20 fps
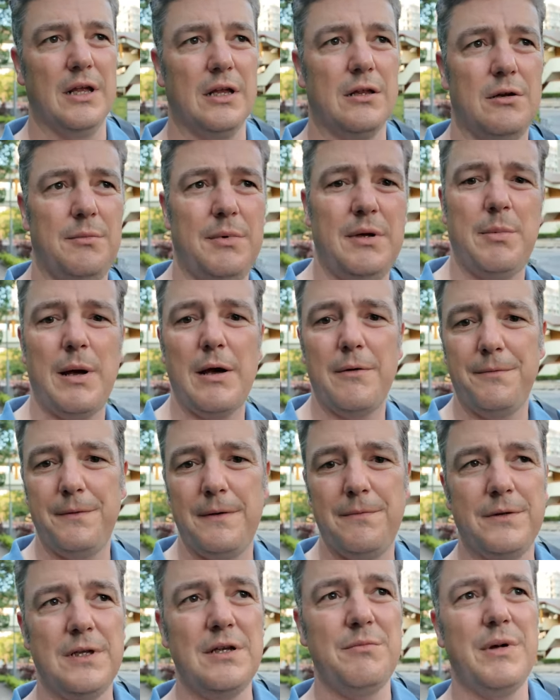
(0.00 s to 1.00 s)
It's going to be about a
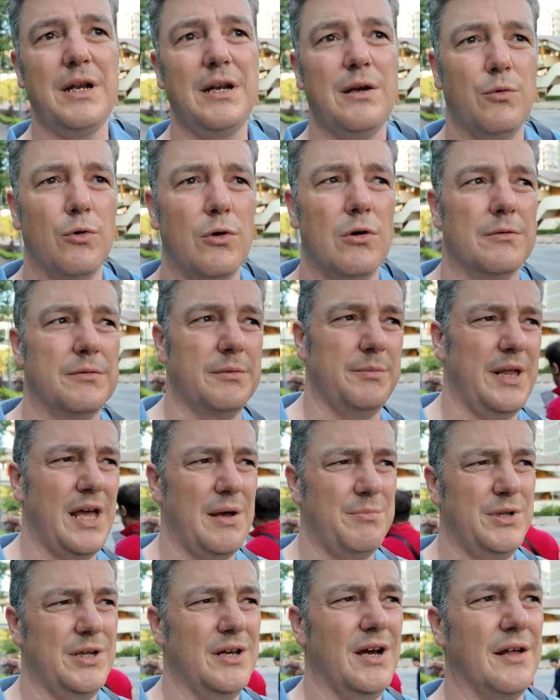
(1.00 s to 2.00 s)
15-minute walk from the
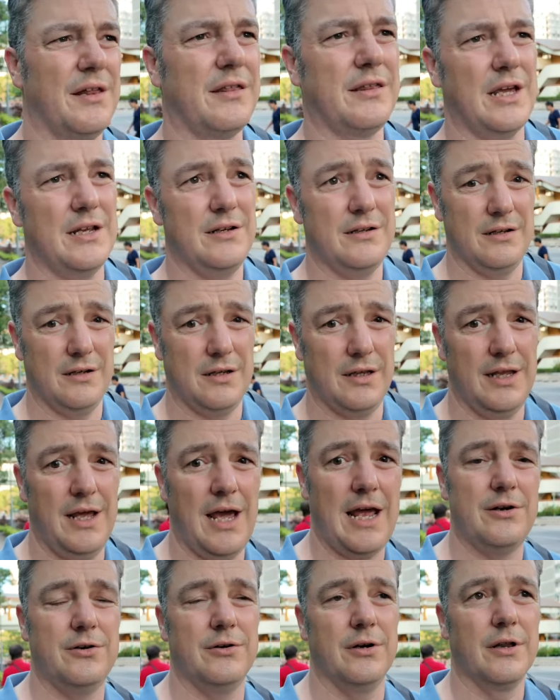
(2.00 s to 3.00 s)
MTR station to the
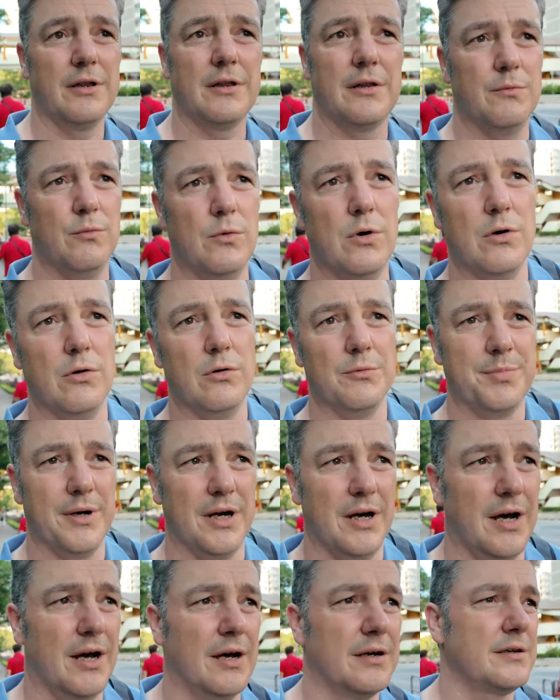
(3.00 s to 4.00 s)
entrance to the walled
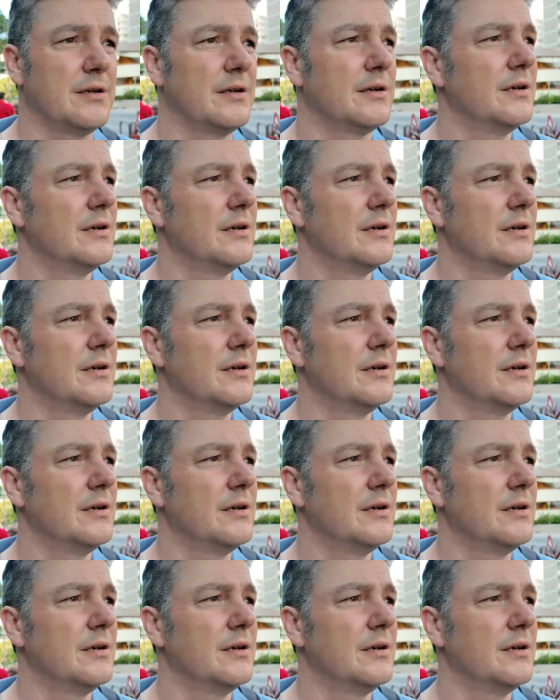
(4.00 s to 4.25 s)
park.